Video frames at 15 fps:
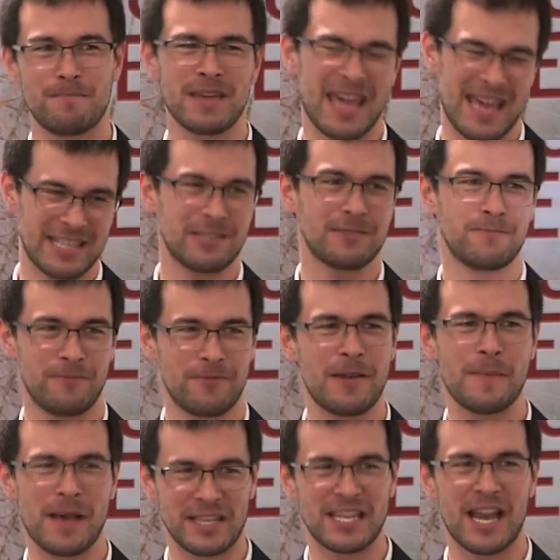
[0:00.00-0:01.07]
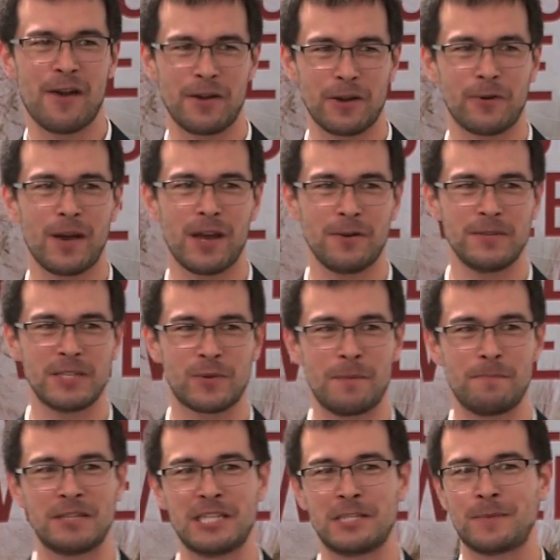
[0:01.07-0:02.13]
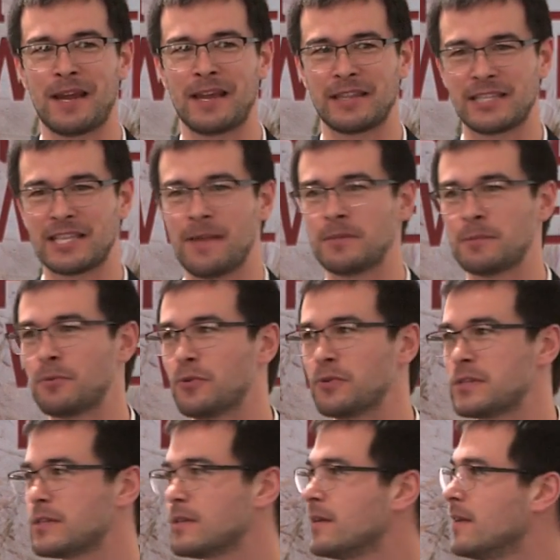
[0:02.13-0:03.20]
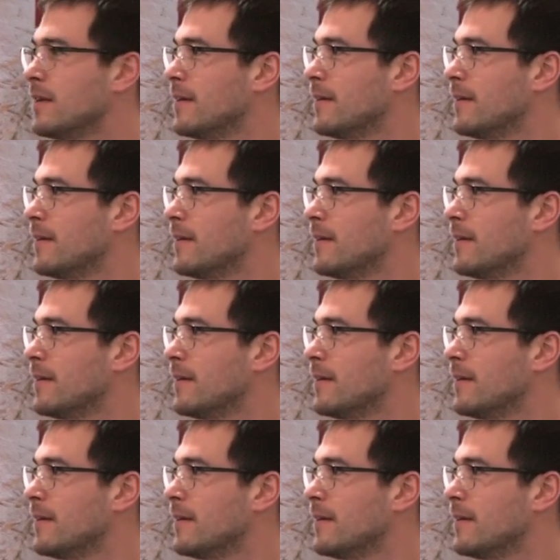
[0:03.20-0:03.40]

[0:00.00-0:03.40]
But yes, females are at a greater risk when participating in the same sports.